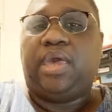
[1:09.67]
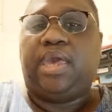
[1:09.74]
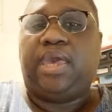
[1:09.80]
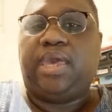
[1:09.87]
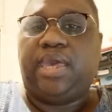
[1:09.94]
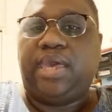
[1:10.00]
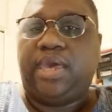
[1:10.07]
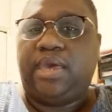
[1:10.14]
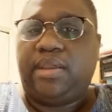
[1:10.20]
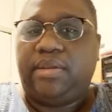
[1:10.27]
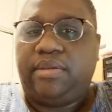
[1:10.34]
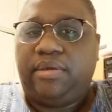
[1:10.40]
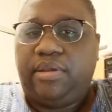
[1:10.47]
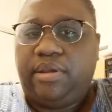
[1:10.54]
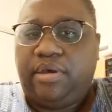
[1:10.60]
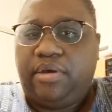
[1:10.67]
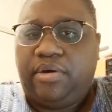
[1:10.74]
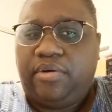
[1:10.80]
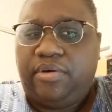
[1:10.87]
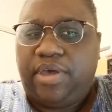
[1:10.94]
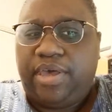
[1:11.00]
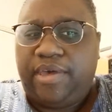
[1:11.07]
And,
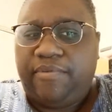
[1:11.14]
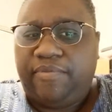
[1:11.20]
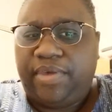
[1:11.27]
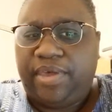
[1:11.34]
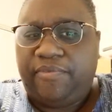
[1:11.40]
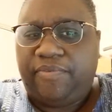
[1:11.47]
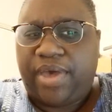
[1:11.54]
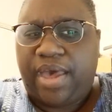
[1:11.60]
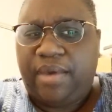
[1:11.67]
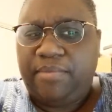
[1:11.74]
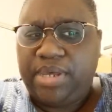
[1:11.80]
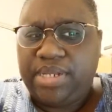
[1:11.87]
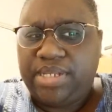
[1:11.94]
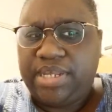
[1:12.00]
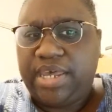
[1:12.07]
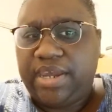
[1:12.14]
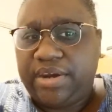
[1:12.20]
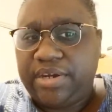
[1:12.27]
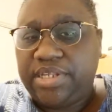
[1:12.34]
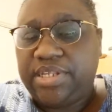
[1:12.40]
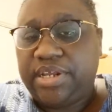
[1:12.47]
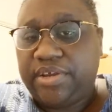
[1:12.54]
if I'm in
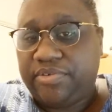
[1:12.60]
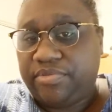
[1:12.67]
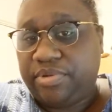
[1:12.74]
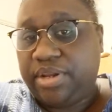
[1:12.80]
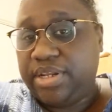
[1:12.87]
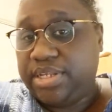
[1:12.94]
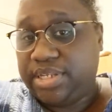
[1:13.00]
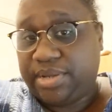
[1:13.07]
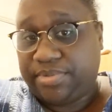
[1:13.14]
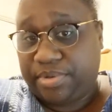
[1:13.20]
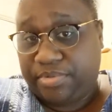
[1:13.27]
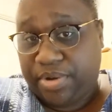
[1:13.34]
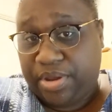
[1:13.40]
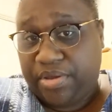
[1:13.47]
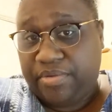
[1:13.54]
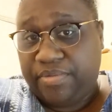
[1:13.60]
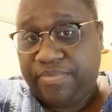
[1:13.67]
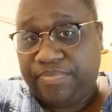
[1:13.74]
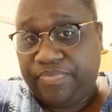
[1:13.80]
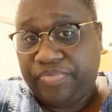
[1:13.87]
tears, there's really something wrong.